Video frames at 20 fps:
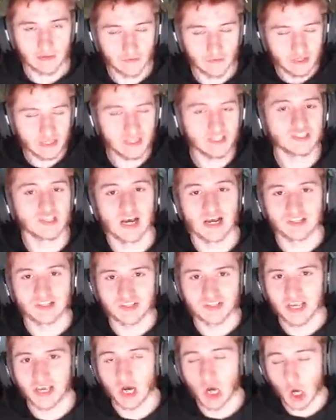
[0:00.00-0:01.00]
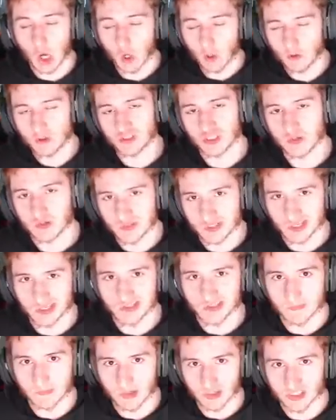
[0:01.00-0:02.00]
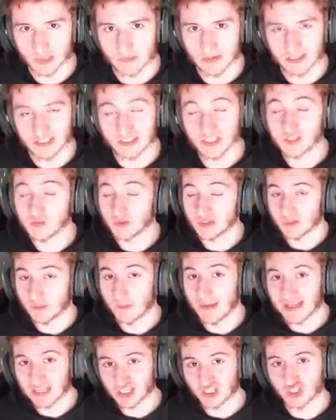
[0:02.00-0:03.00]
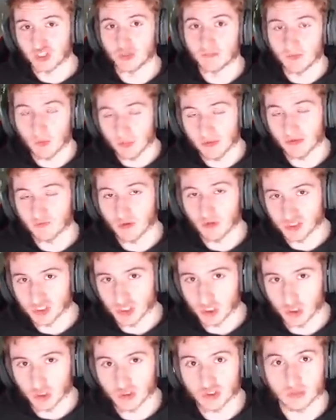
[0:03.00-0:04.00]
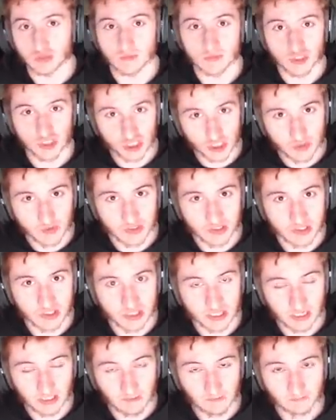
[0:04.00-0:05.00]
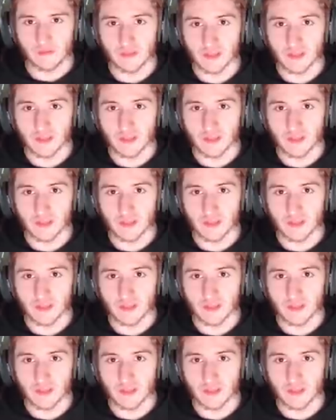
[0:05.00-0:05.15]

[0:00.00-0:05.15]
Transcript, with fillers: These cars here are also certain possibilities which match up with the rods and customs tuners thing.